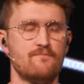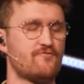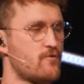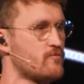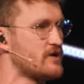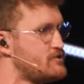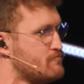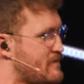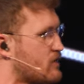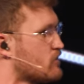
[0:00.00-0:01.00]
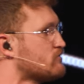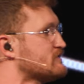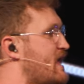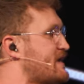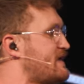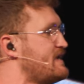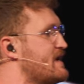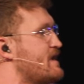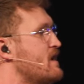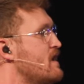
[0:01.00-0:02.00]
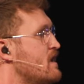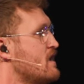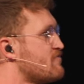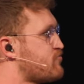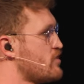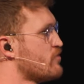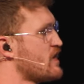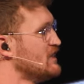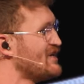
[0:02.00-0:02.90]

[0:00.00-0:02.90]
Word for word: if we want to do miracles like he did, if we want to look